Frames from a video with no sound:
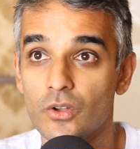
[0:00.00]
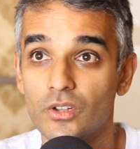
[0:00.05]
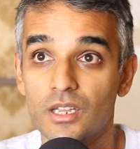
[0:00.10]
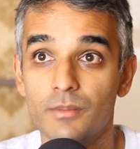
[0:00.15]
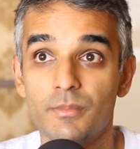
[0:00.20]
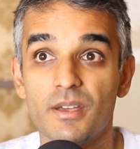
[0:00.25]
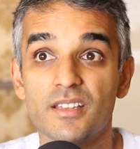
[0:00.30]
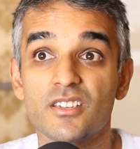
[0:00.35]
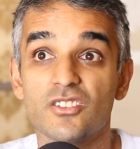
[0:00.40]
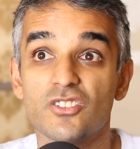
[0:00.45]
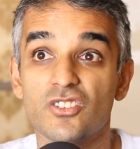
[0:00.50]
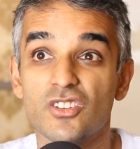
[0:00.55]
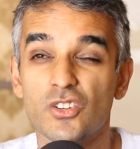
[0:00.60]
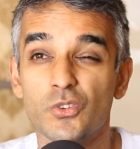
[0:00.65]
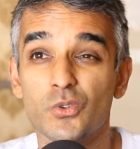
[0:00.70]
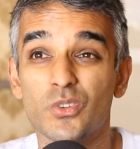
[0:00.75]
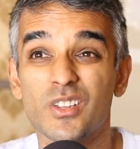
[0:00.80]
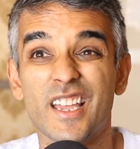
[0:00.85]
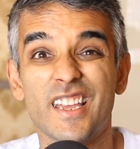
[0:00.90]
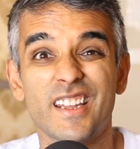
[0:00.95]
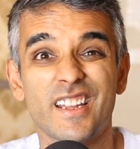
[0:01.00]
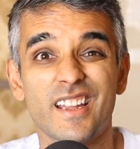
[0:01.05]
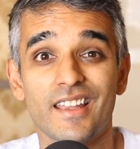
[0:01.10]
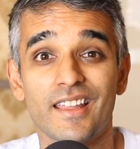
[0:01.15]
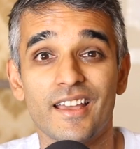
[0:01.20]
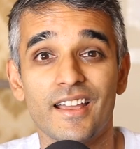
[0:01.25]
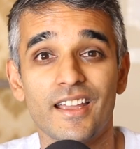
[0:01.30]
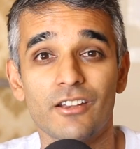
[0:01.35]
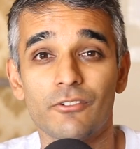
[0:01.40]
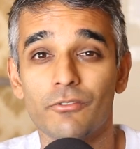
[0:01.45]
only messaging you late at
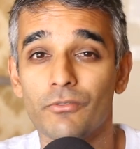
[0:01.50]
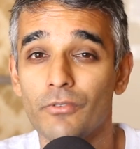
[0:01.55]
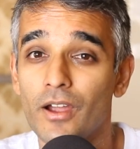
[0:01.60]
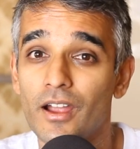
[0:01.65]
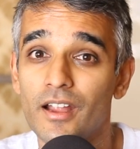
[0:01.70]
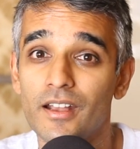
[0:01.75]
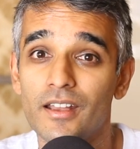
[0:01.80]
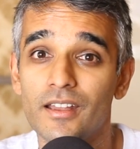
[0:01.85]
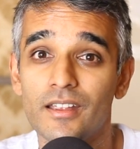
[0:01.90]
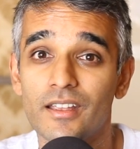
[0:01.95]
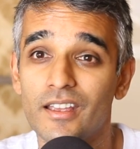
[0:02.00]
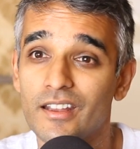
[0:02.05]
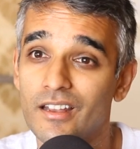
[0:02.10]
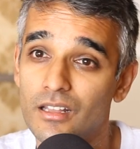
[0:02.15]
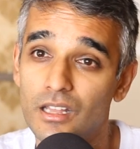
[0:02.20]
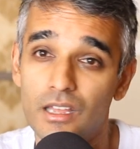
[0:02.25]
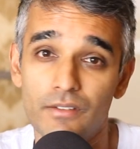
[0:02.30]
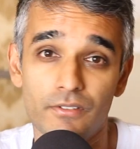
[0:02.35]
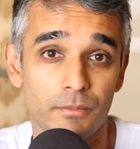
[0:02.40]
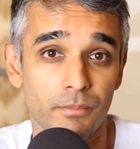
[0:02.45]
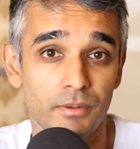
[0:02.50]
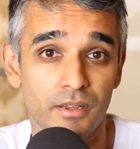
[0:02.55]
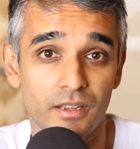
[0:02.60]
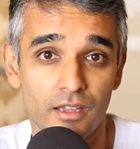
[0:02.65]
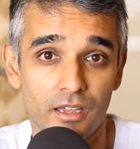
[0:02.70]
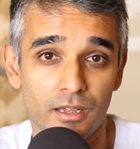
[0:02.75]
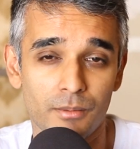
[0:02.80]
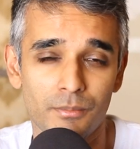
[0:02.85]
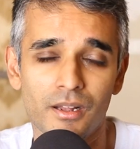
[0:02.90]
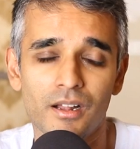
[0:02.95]
night, Friday at 11
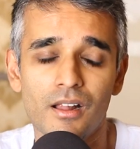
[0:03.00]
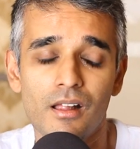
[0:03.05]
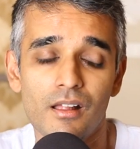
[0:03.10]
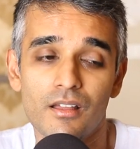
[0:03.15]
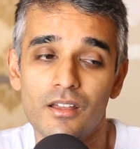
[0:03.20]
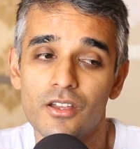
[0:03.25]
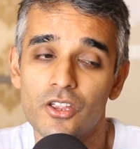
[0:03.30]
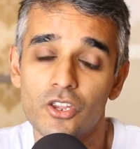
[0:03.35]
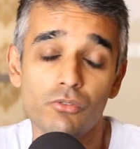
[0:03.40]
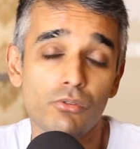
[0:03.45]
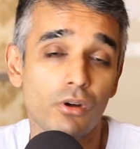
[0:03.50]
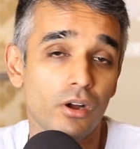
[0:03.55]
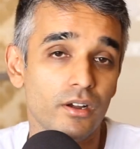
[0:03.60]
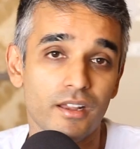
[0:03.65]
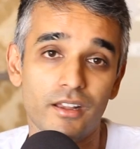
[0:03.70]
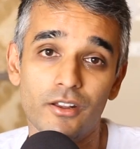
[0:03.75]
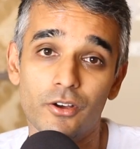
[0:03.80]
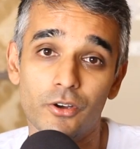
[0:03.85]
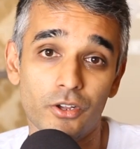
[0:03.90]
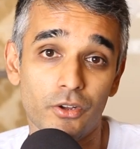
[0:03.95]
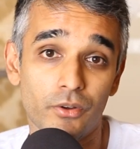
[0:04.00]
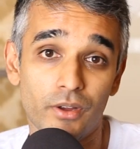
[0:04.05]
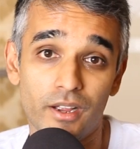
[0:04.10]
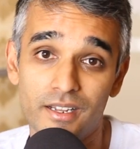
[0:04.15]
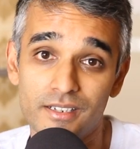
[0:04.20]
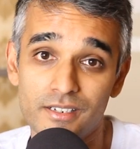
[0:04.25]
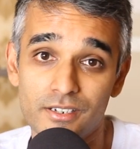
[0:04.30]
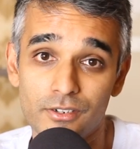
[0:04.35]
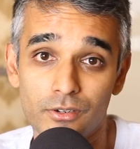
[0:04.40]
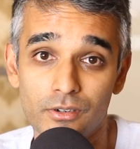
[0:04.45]
p.m., you already know your
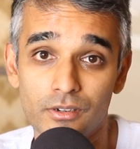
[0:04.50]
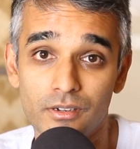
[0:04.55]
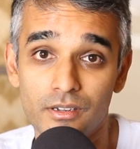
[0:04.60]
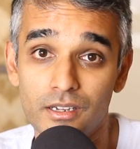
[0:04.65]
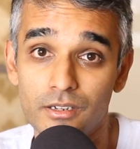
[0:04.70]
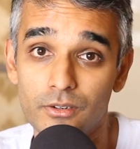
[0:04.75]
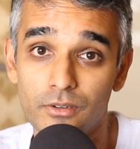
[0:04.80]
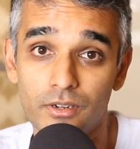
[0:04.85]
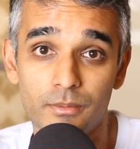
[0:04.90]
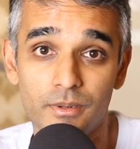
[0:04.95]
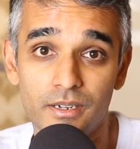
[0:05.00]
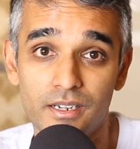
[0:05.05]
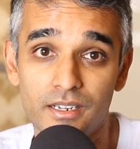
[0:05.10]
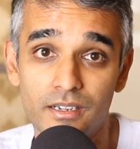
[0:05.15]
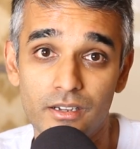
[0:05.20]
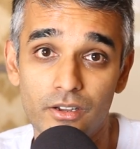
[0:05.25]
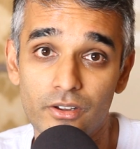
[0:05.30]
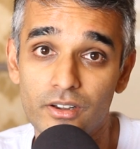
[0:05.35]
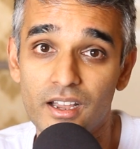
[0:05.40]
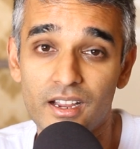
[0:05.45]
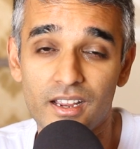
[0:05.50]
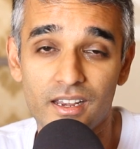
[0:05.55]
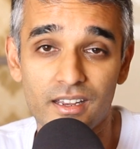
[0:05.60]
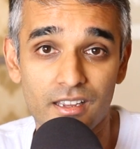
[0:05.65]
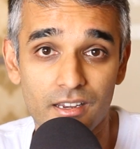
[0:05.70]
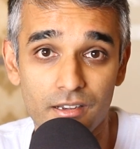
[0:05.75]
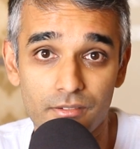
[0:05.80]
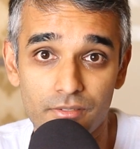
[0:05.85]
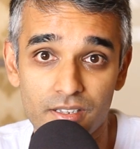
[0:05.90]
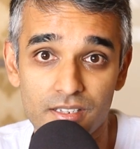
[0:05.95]
answer. You know what I mean? You're not going to
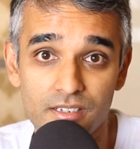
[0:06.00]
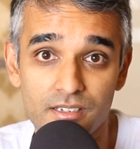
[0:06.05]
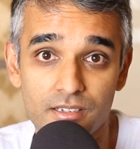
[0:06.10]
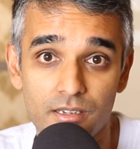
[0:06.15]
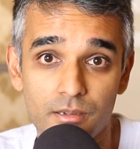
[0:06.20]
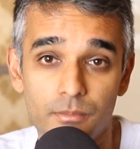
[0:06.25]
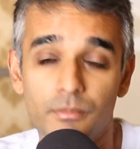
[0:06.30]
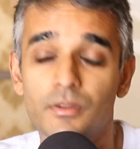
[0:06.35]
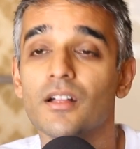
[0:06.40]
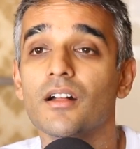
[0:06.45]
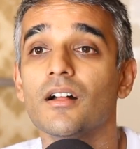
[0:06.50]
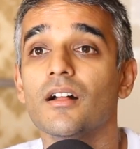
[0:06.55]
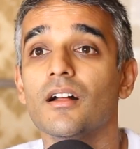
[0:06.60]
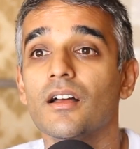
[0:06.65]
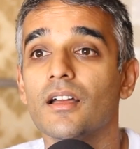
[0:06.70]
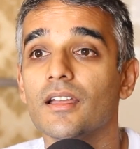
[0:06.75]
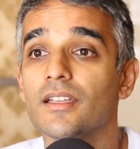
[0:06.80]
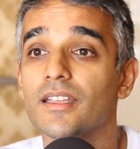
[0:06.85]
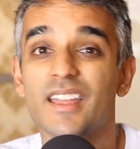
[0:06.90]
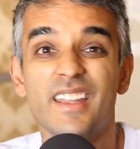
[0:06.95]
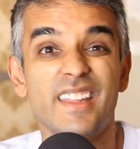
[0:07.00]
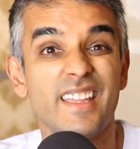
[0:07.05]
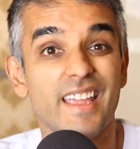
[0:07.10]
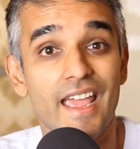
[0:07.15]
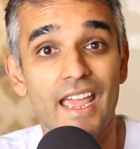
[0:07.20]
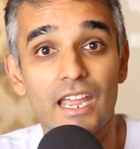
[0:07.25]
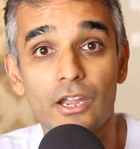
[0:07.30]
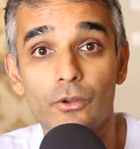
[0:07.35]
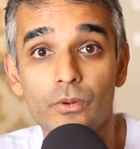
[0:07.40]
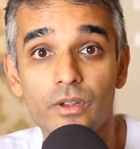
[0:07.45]
convince him. Getting
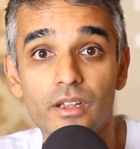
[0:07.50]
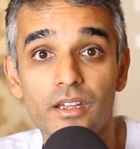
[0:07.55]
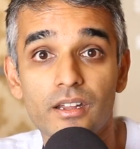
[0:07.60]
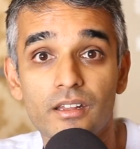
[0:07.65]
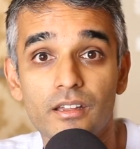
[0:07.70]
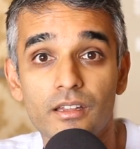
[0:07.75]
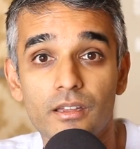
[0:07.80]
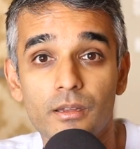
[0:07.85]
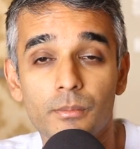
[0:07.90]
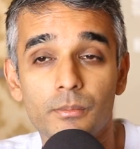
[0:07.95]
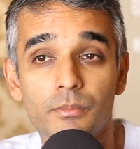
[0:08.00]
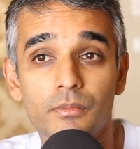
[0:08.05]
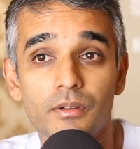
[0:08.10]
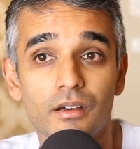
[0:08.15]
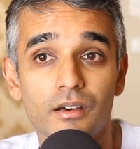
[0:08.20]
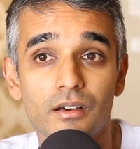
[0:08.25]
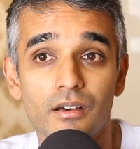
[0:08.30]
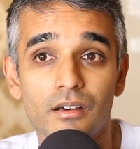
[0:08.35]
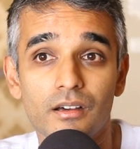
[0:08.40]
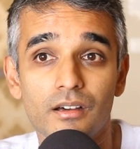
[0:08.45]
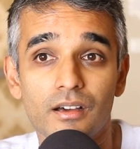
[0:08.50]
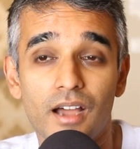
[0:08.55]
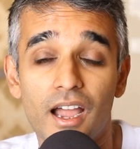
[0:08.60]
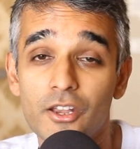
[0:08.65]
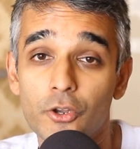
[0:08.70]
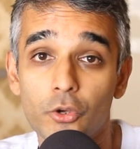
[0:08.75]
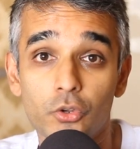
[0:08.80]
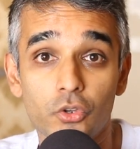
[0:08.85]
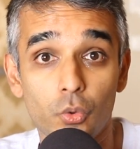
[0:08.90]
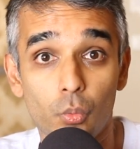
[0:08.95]
angry at him, I
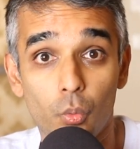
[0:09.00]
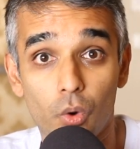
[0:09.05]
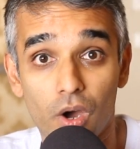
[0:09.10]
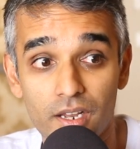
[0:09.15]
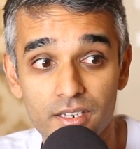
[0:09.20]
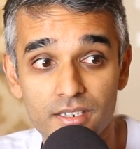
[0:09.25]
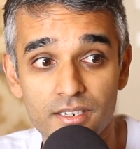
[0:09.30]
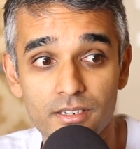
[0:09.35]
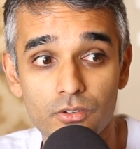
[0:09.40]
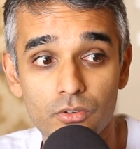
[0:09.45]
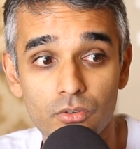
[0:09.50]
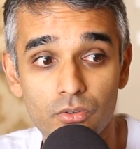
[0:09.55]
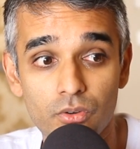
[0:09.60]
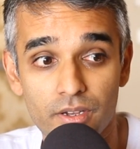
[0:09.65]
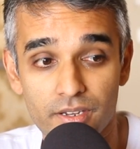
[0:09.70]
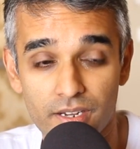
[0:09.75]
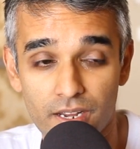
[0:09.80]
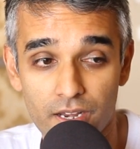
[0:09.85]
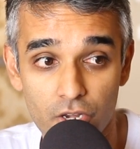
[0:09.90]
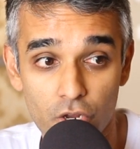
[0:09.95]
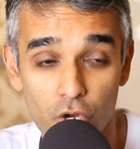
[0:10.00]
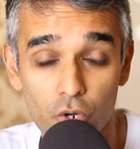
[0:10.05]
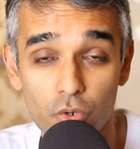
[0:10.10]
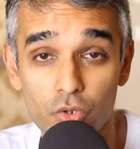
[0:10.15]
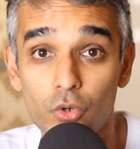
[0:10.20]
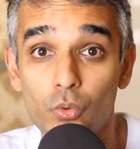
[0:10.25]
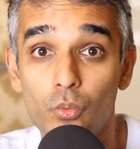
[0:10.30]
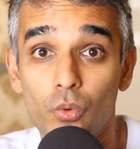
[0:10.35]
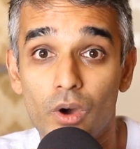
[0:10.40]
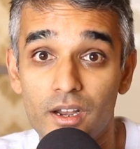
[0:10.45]
know you want to, and I know
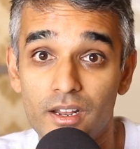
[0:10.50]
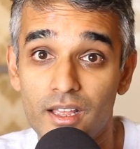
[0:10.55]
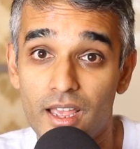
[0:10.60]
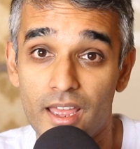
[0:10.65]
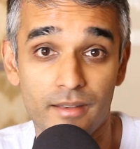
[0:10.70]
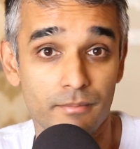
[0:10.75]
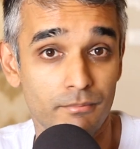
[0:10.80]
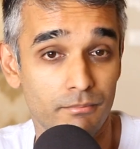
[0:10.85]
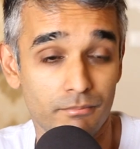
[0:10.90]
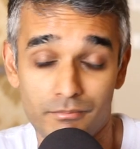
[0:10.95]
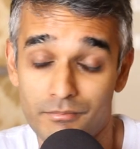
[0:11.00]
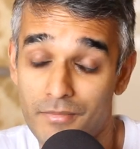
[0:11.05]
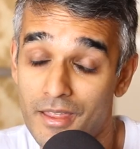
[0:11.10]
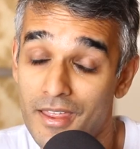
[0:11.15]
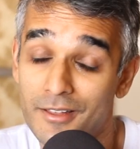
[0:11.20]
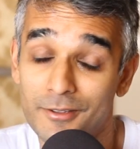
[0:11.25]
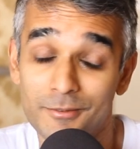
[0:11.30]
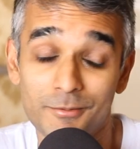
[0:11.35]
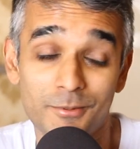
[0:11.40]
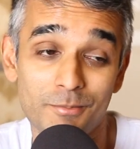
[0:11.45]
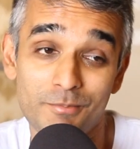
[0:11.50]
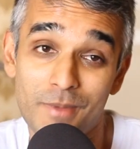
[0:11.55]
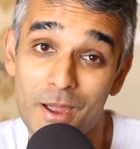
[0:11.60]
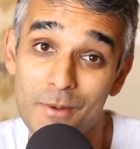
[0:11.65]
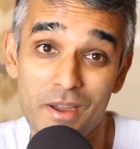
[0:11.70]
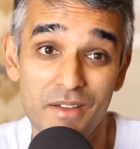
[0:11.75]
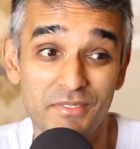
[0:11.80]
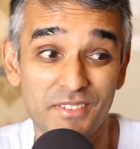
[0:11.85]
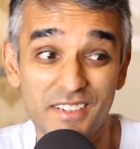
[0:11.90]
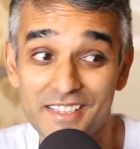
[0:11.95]
you want it. And hell, my
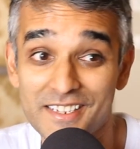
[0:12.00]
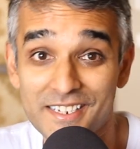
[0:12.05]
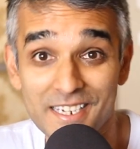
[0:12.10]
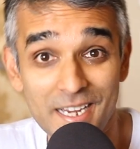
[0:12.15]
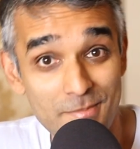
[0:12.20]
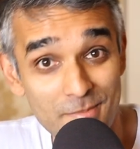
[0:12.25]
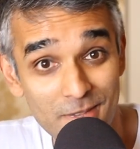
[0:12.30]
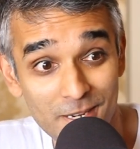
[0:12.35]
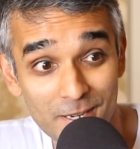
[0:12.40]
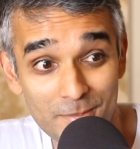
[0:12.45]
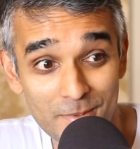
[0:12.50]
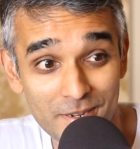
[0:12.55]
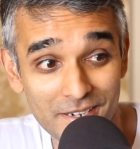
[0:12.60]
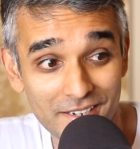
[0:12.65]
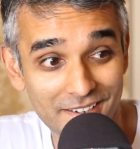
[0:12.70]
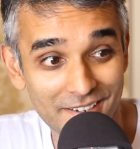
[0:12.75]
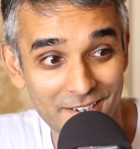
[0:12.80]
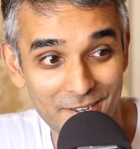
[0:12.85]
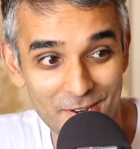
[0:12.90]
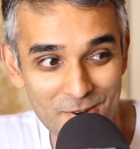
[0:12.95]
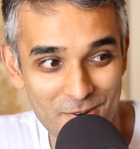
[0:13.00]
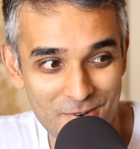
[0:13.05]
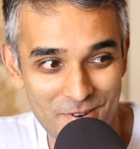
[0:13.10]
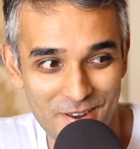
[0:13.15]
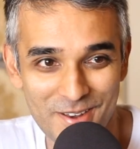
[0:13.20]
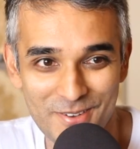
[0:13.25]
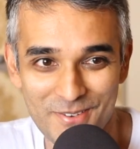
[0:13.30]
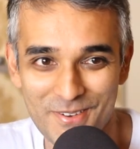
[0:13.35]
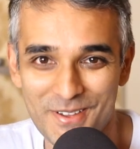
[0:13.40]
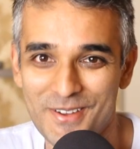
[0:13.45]
wife did the same thing to me, you know,
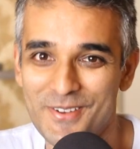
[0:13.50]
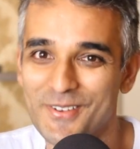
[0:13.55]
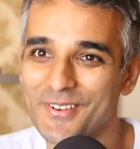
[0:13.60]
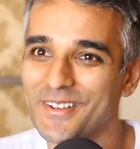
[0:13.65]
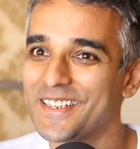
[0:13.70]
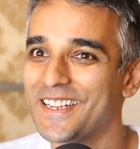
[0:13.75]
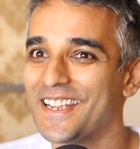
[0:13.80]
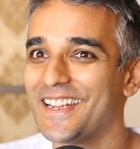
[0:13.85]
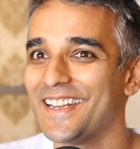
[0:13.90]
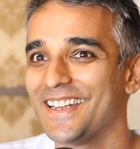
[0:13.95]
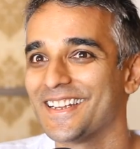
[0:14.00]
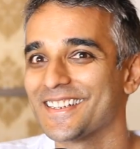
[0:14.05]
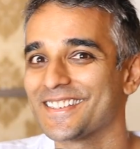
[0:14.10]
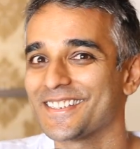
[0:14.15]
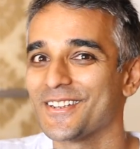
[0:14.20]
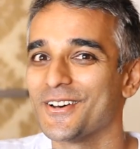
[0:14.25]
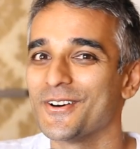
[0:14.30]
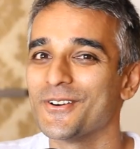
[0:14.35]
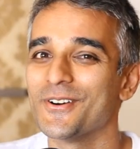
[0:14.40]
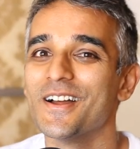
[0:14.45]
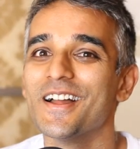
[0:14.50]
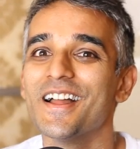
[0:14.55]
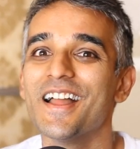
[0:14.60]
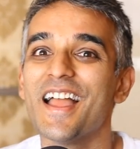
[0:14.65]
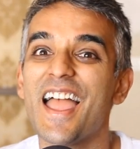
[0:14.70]
when we were dating. So,